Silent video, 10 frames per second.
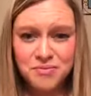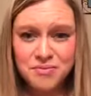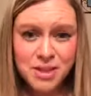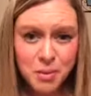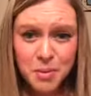
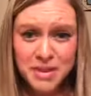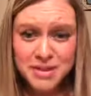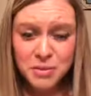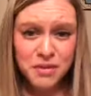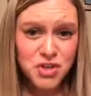
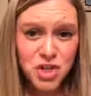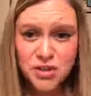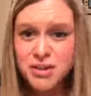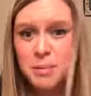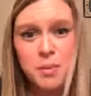supplements. We have
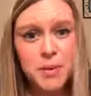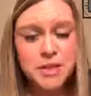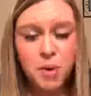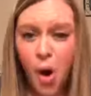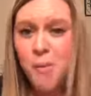children's
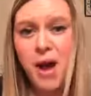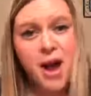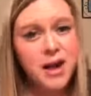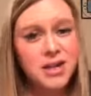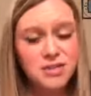supplements,
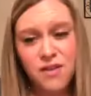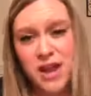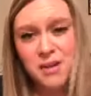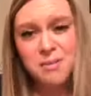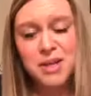probiotics,
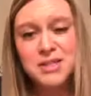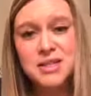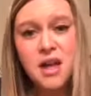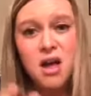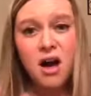vitamins.
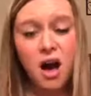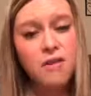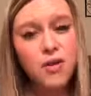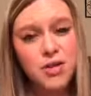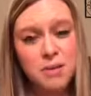
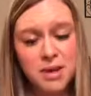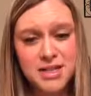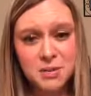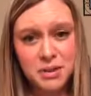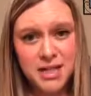All those are made
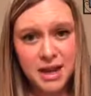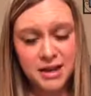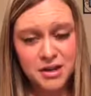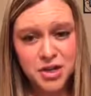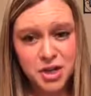to be
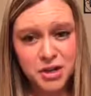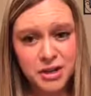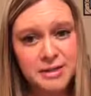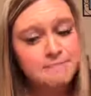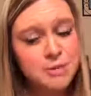taken
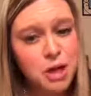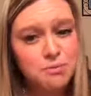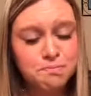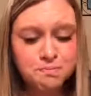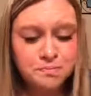internally. So
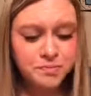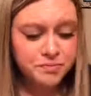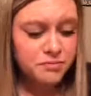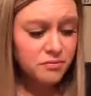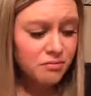
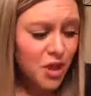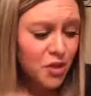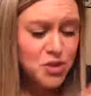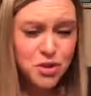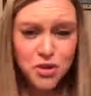
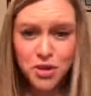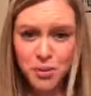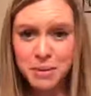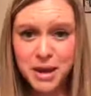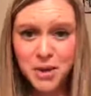those are the
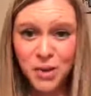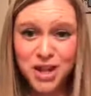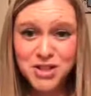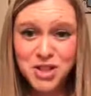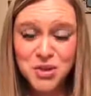3 main
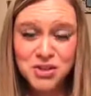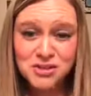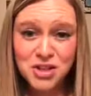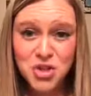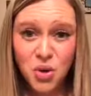ways to use
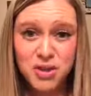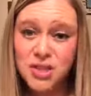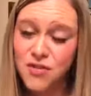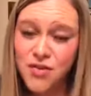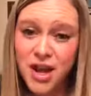essential oils.
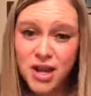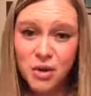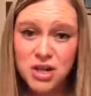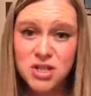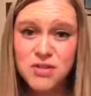If you have any
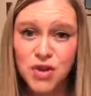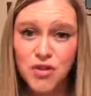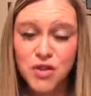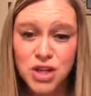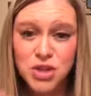questions,
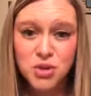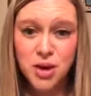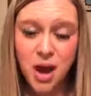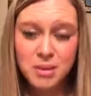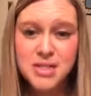feel free to
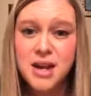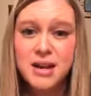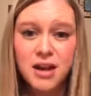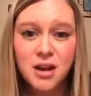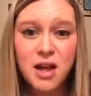comment on
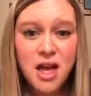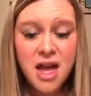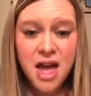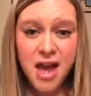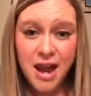here,
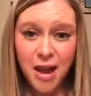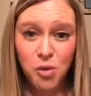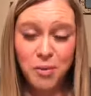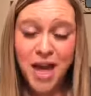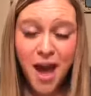and I
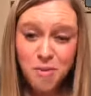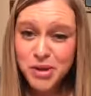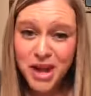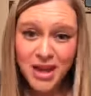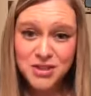will be
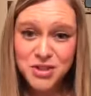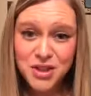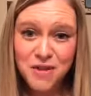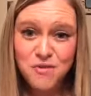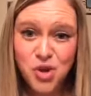happy to answer
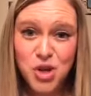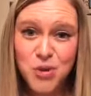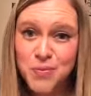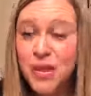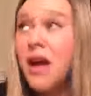them for
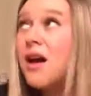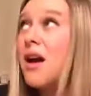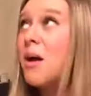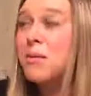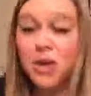you.
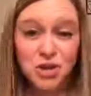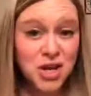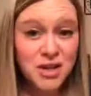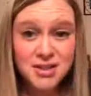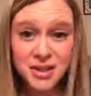I'm gonna go
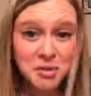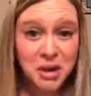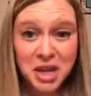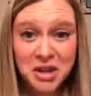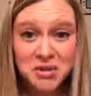try to settle
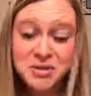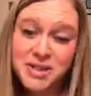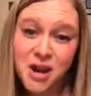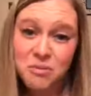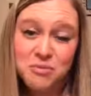my kiddos
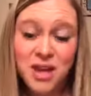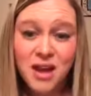down